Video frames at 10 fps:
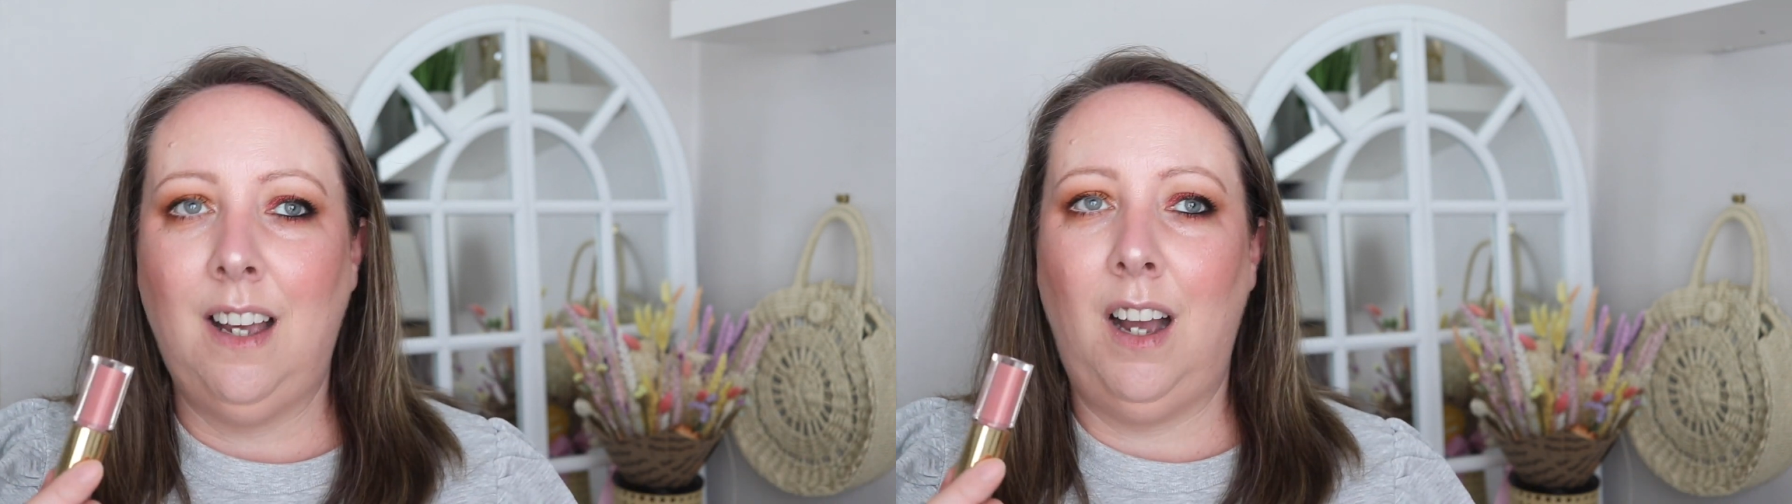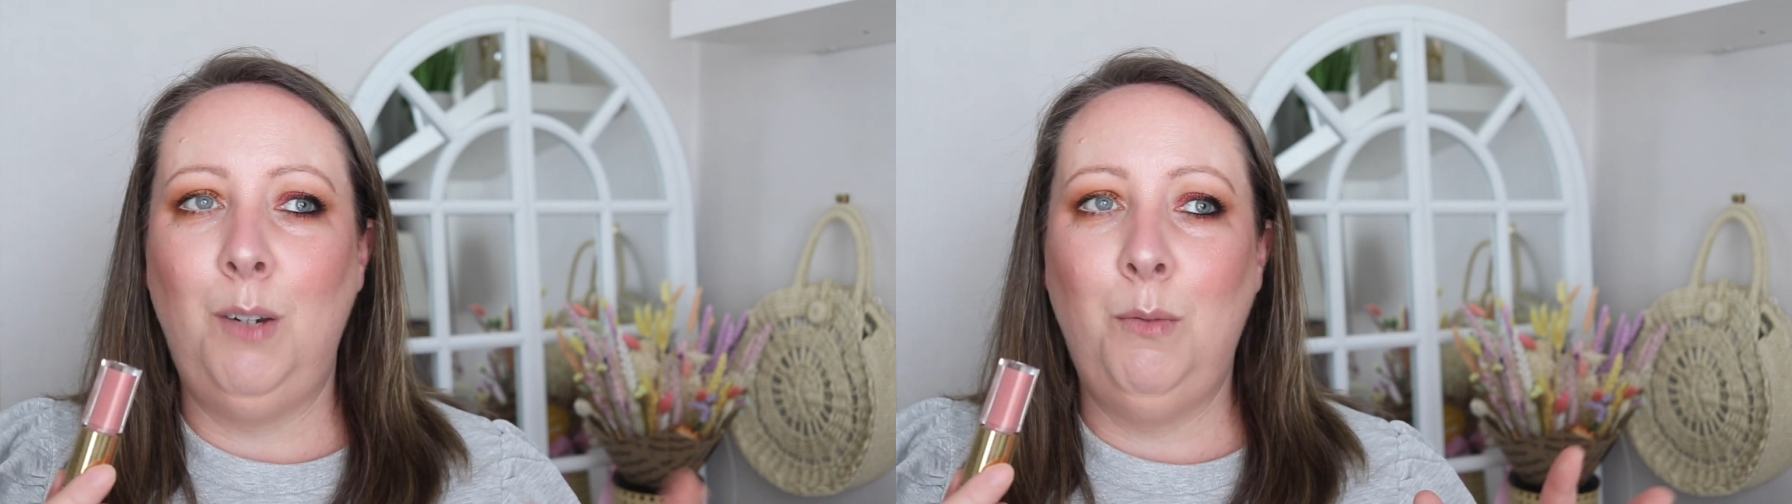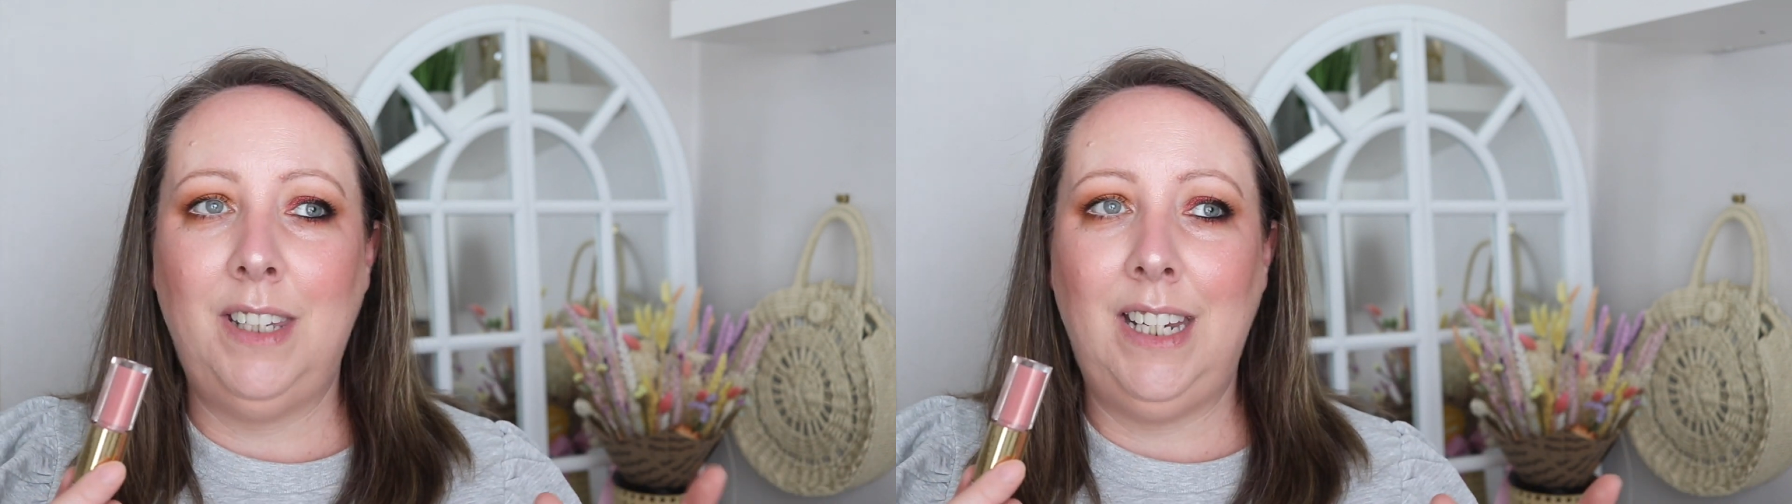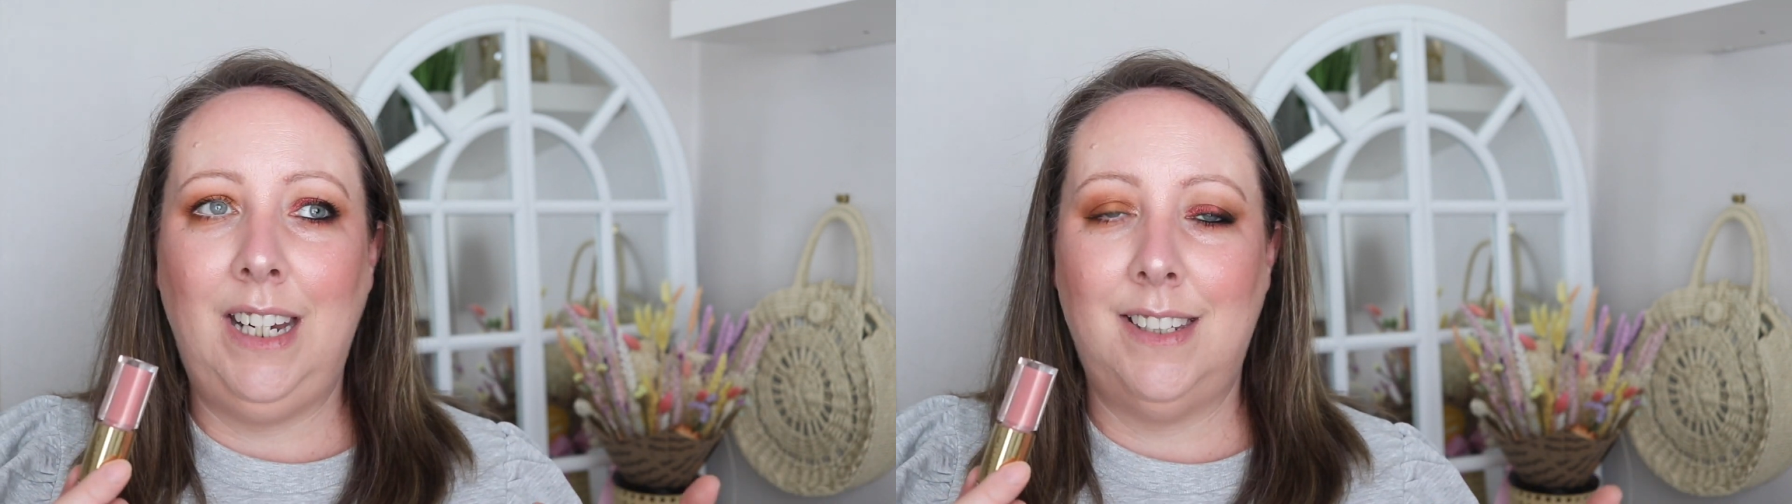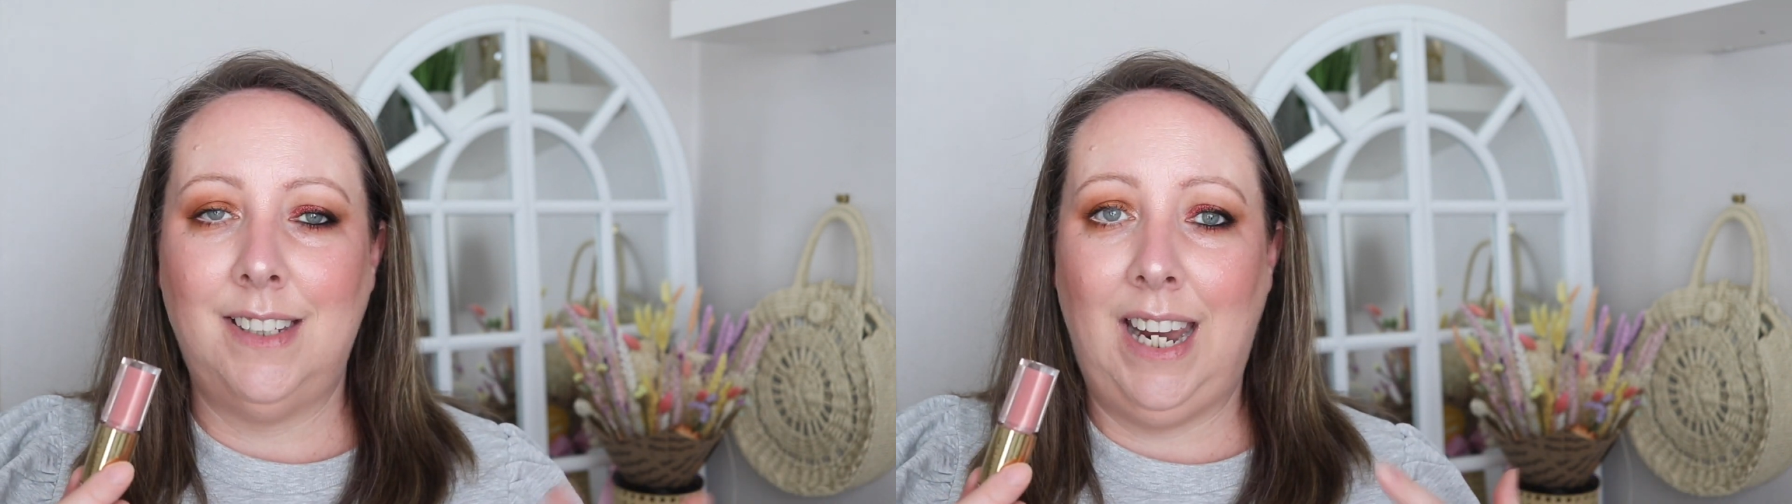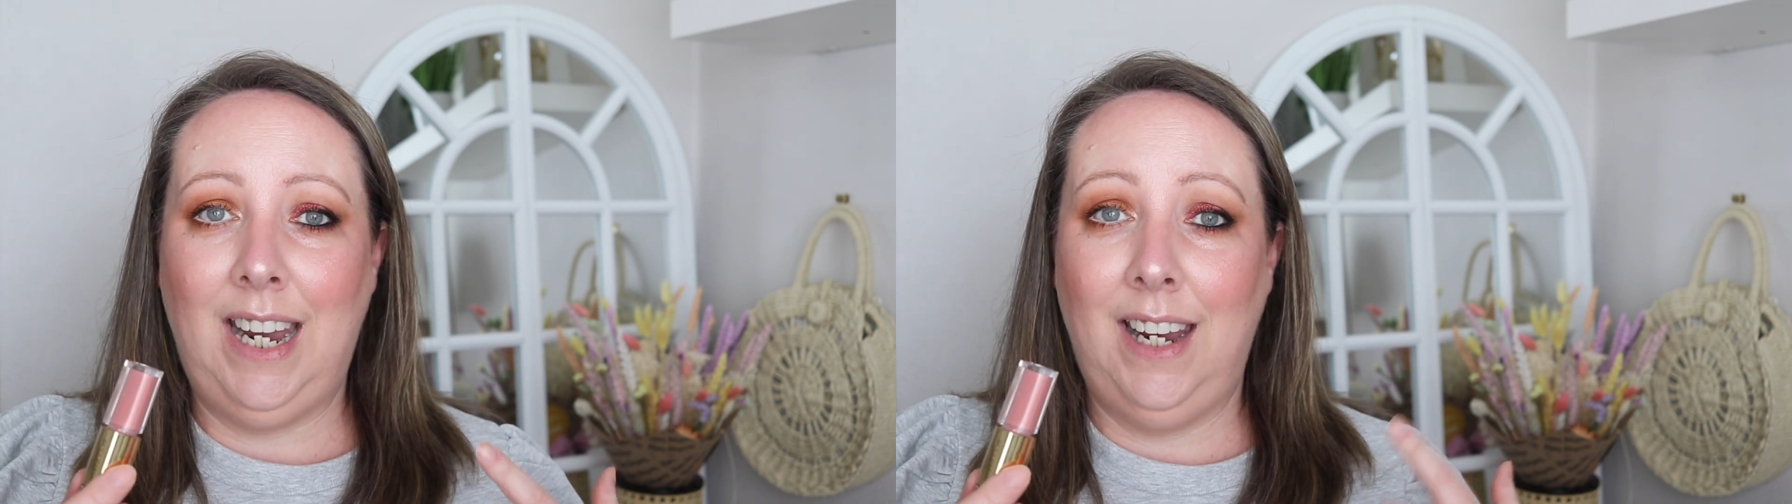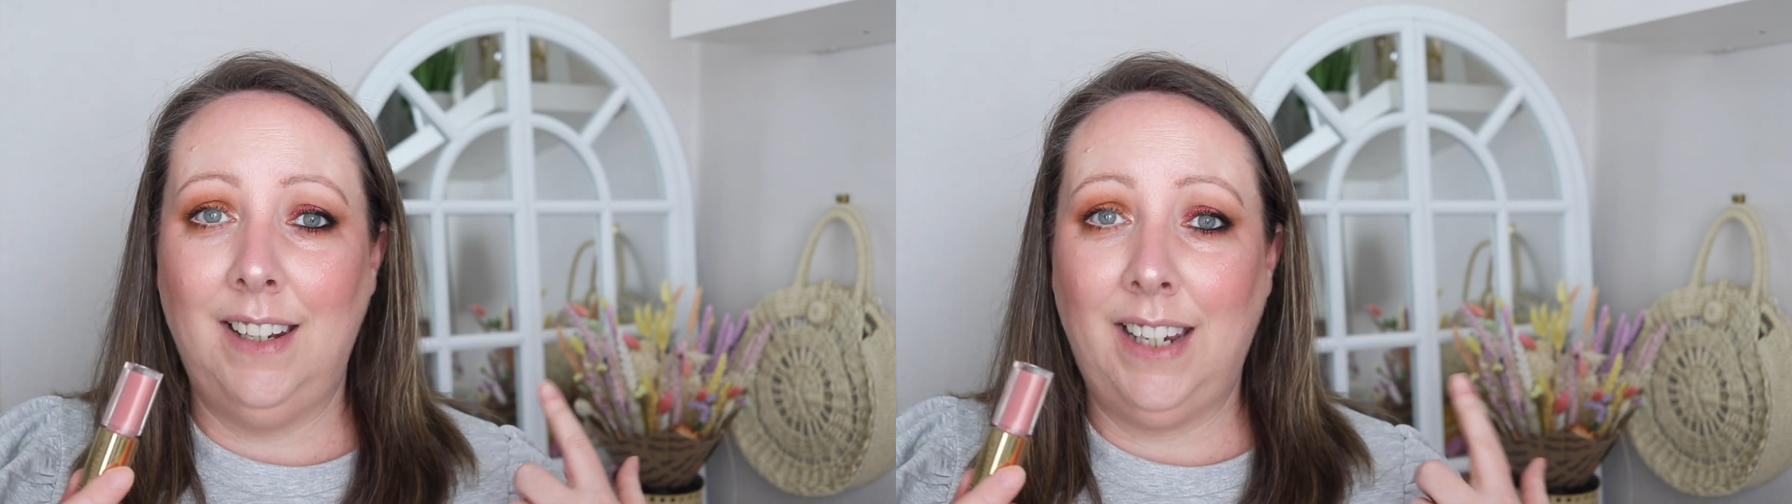I would need a